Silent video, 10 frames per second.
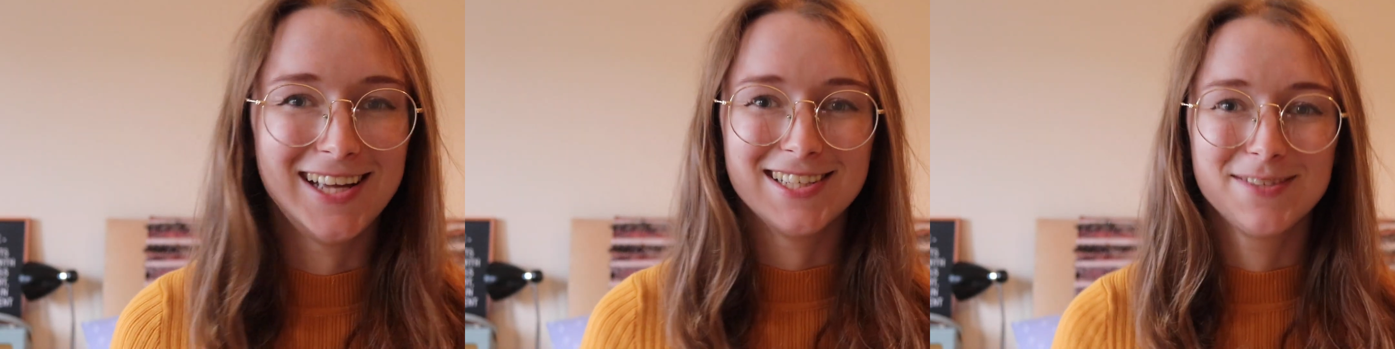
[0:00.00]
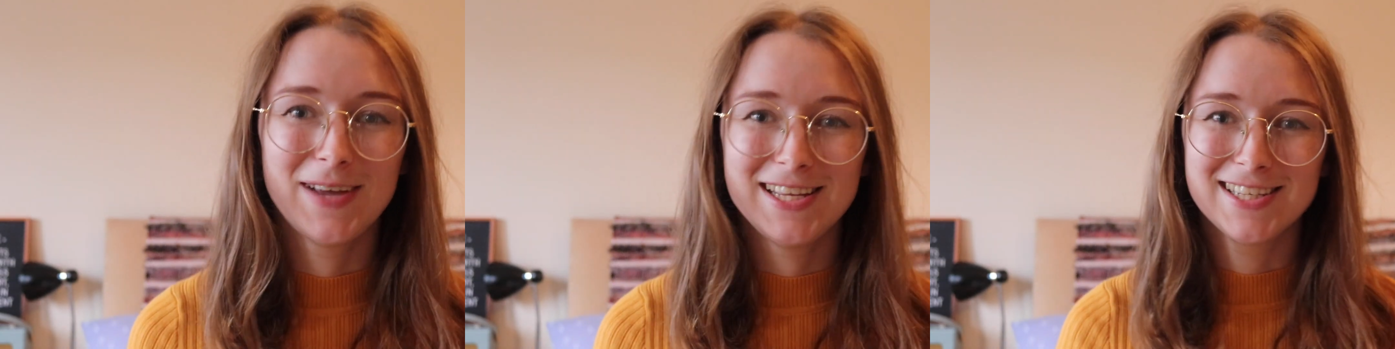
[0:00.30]
it's
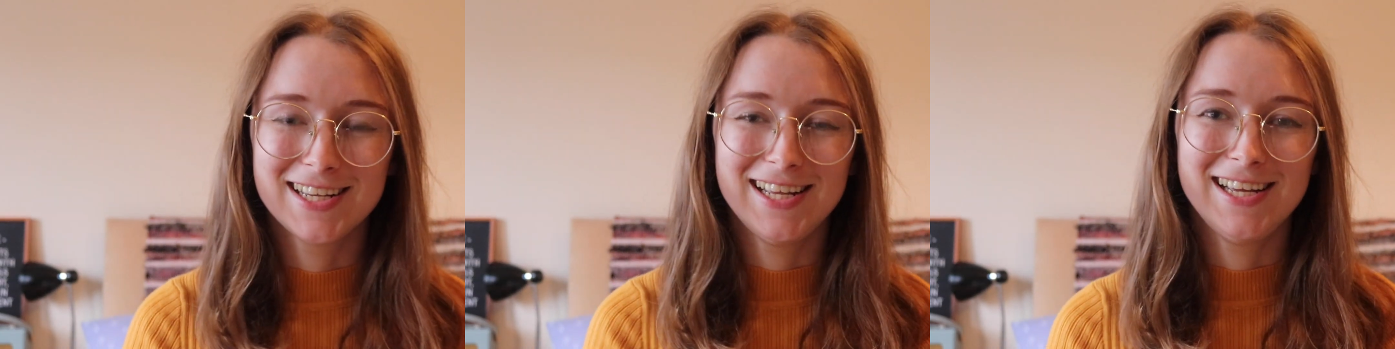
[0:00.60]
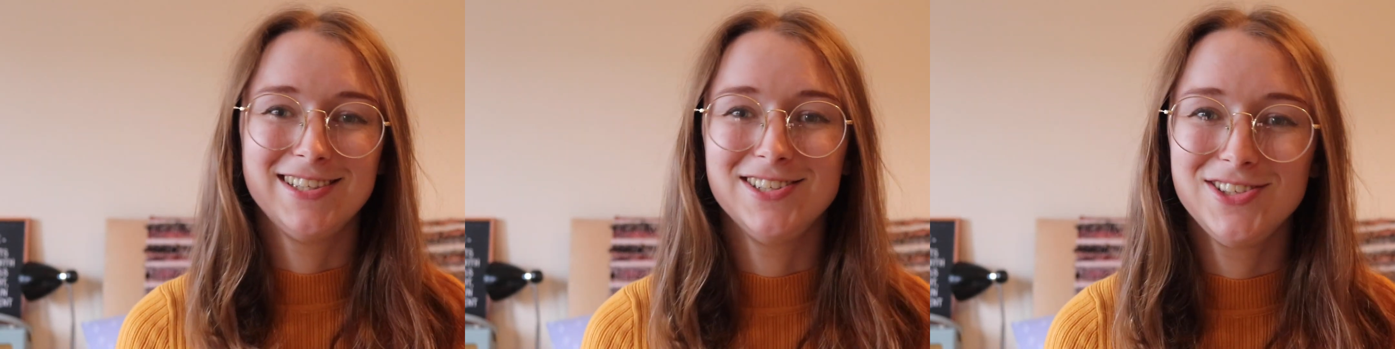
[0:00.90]

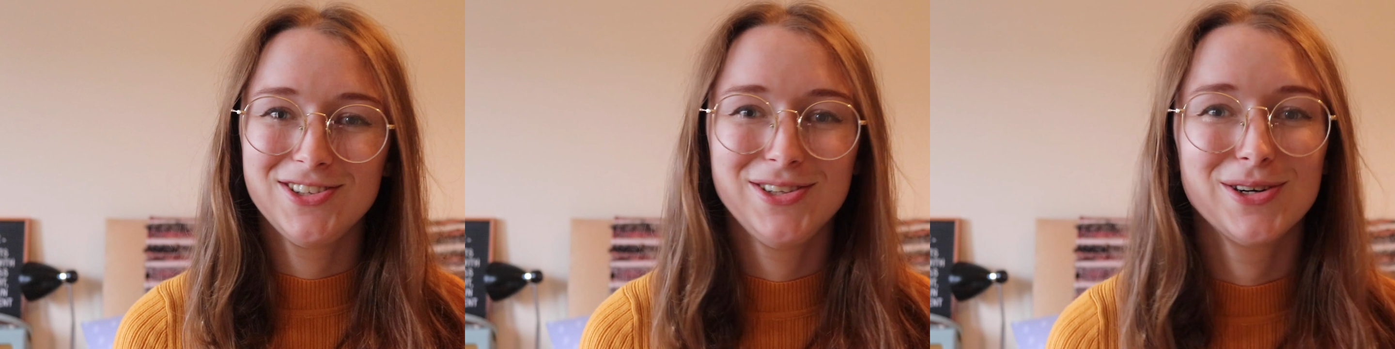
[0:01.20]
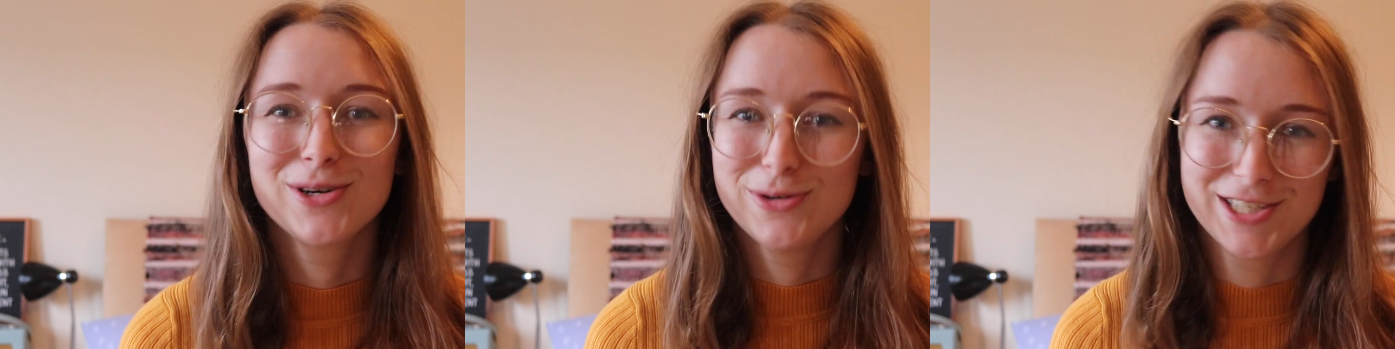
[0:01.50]
basically to do
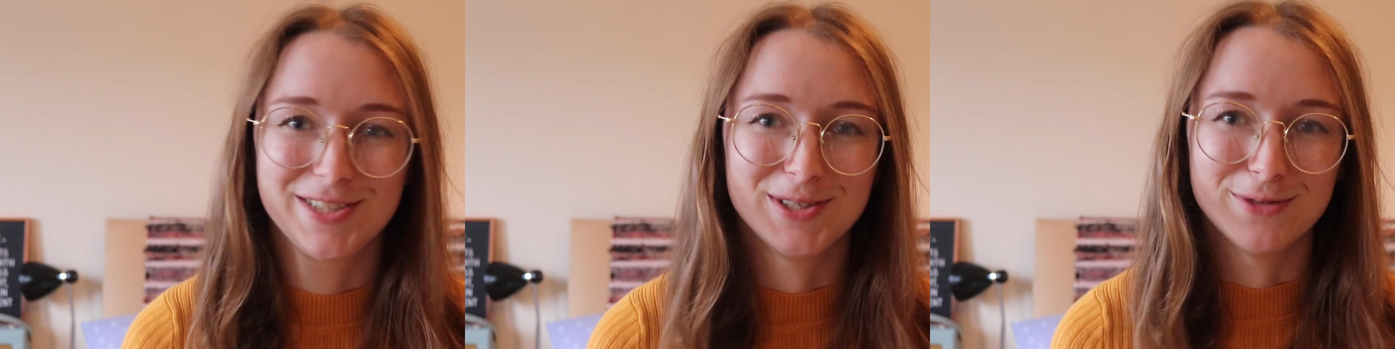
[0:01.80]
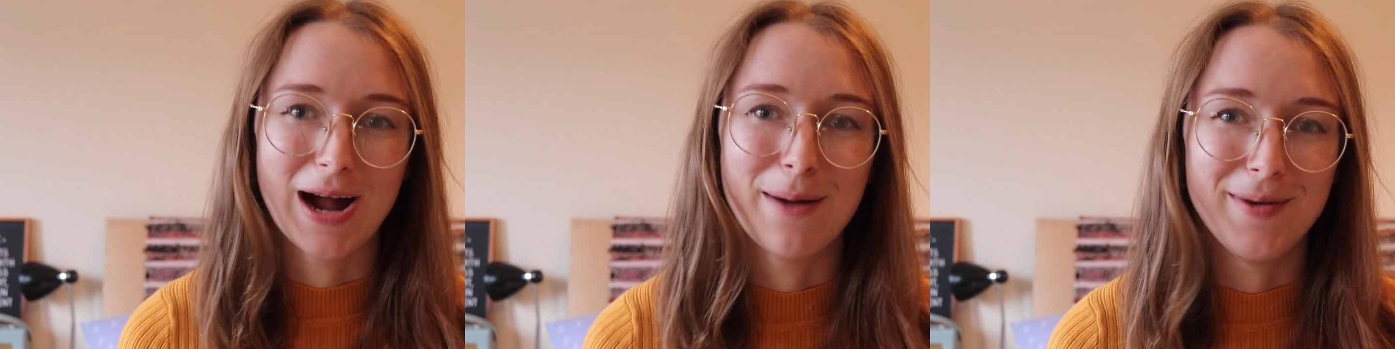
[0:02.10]
your Christmas
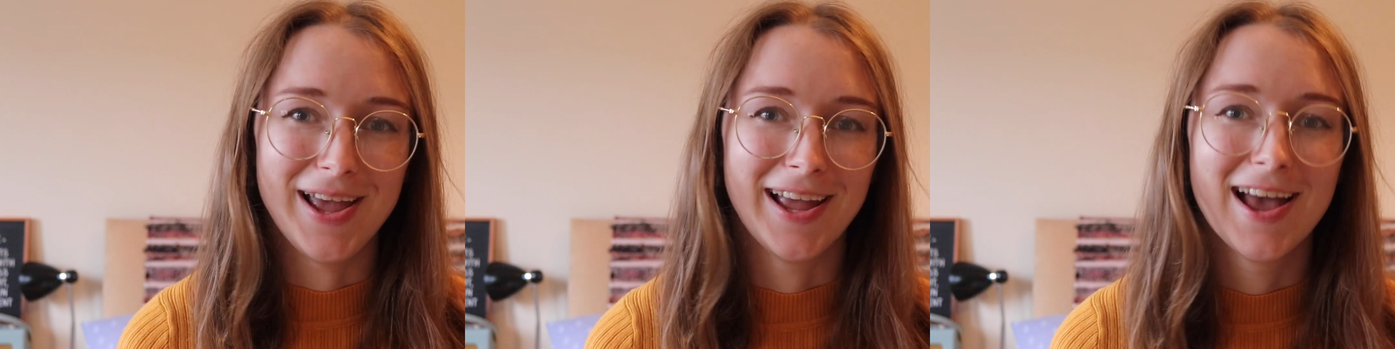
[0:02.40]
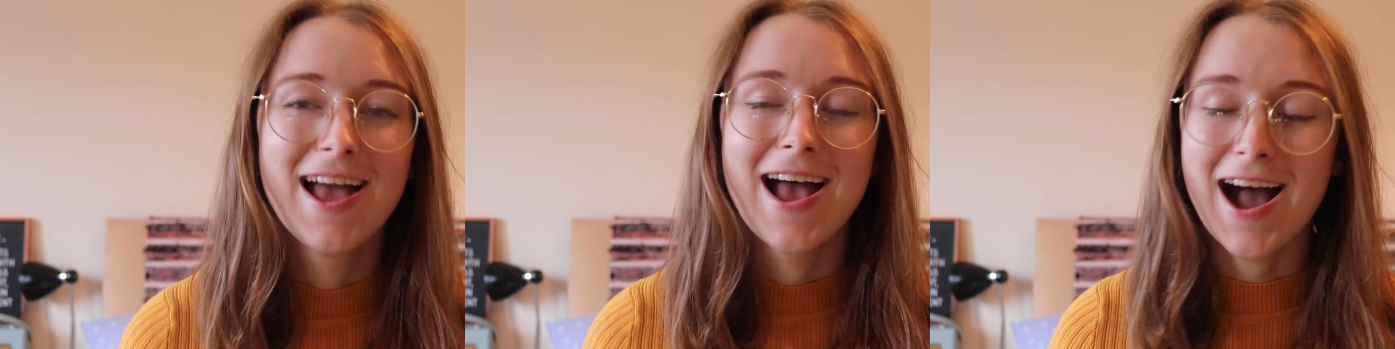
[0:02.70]
wrapping
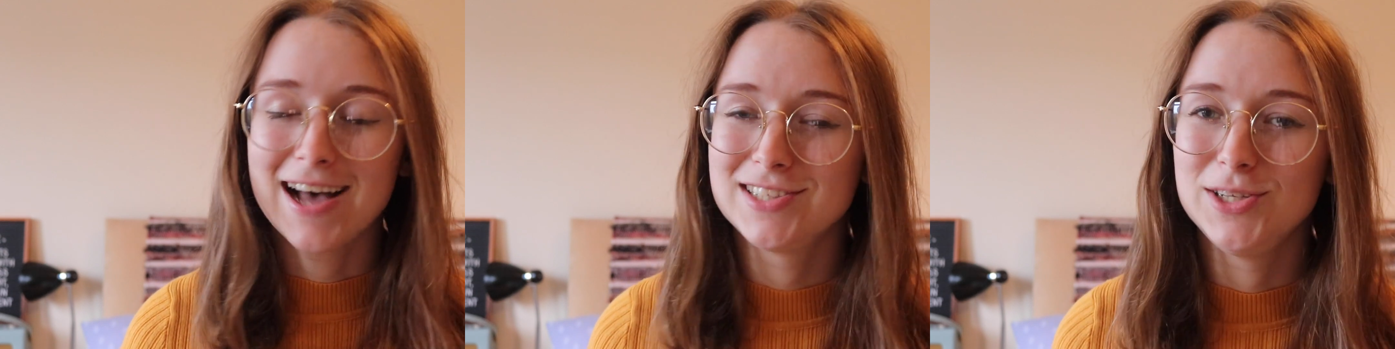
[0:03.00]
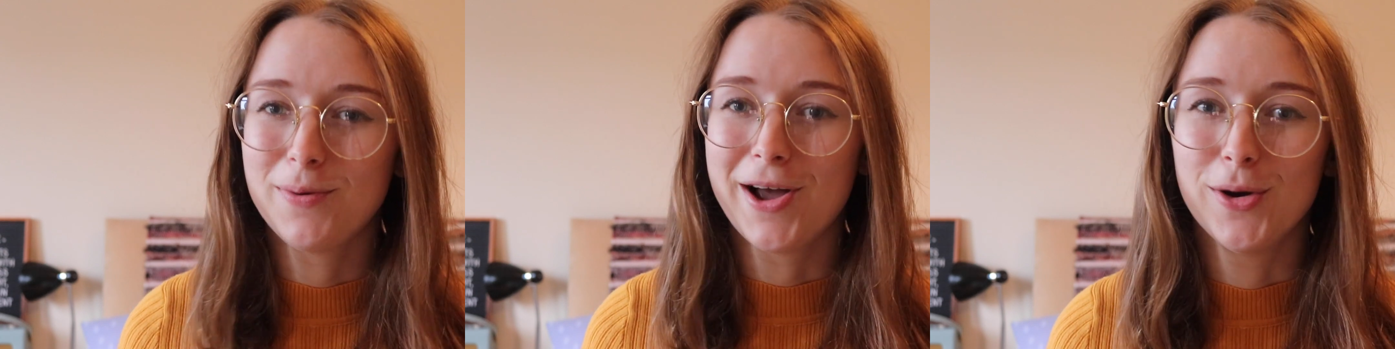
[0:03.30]
as
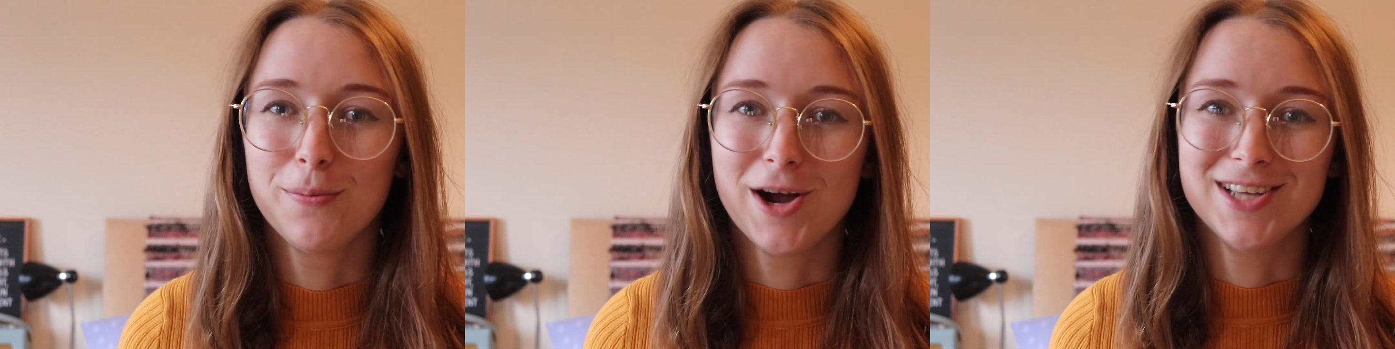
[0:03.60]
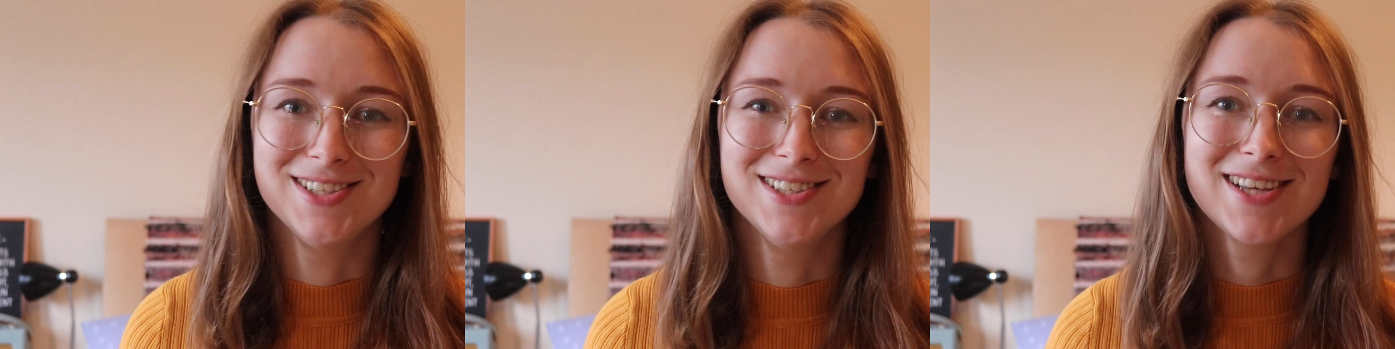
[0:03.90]
you buy your
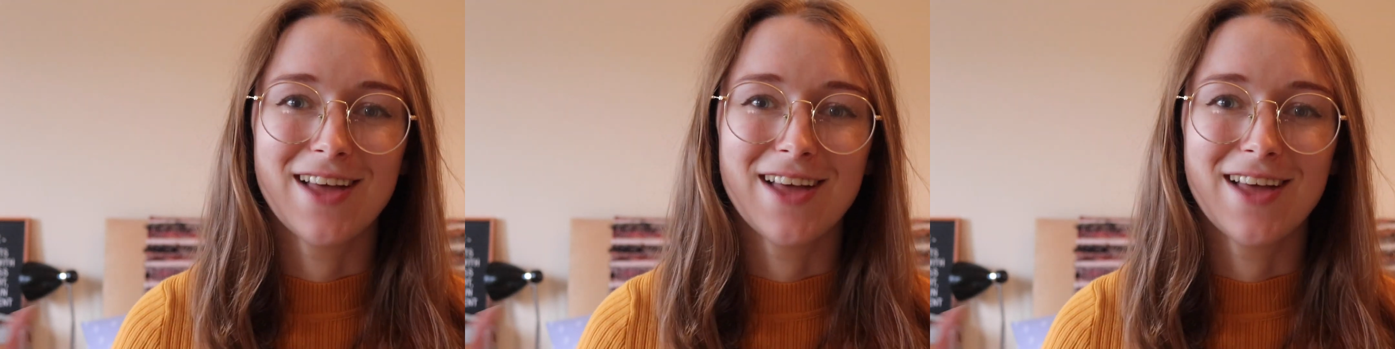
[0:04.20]
presents,